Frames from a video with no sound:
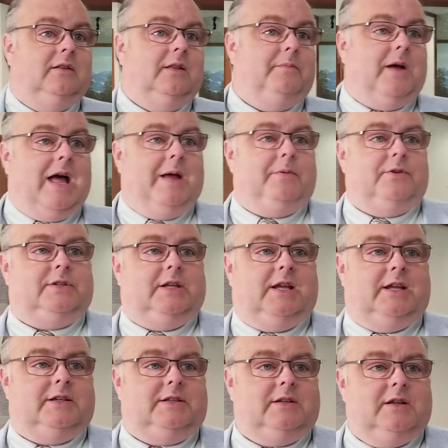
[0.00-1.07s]
The Bible
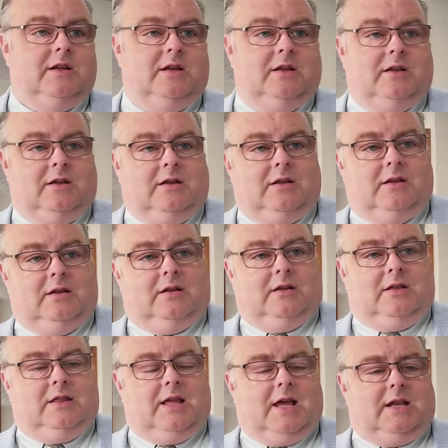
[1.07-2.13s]
says
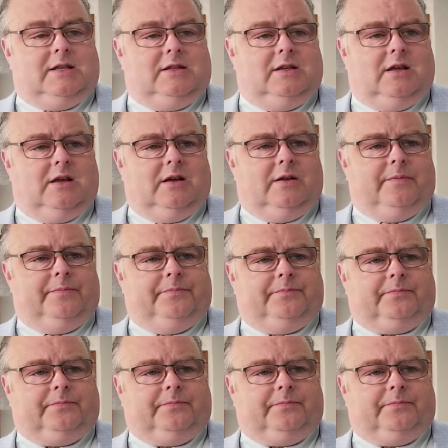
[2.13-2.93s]
that, uh,